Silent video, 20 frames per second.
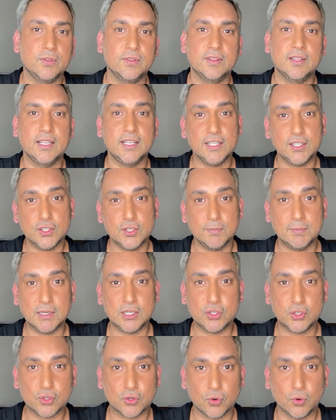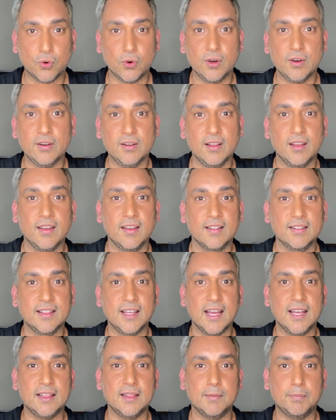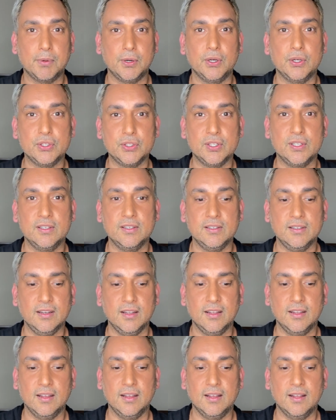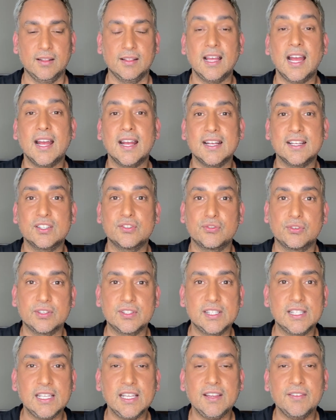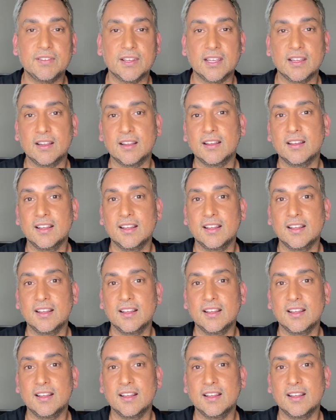They need to be sure that the person that is receiving